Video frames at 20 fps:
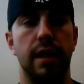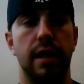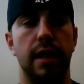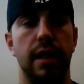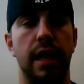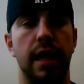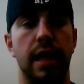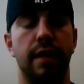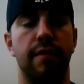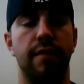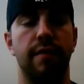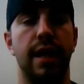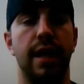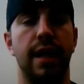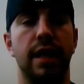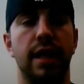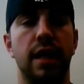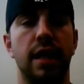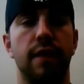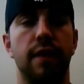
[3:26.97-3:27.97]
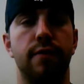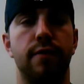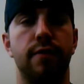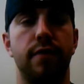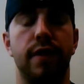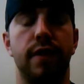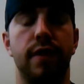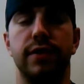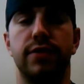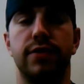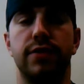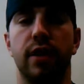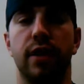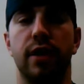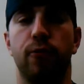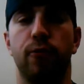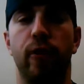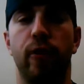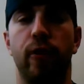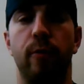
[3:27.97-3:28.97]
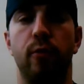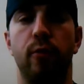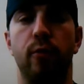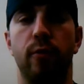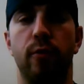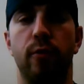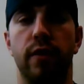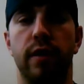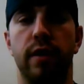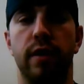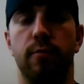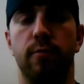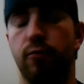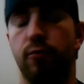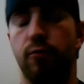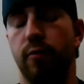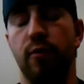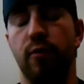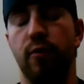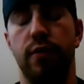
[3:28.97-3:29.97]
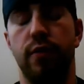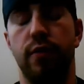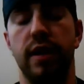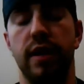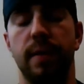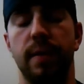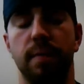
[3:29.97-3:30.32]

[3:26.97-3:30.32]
And when I left, things kind of crumbled from within.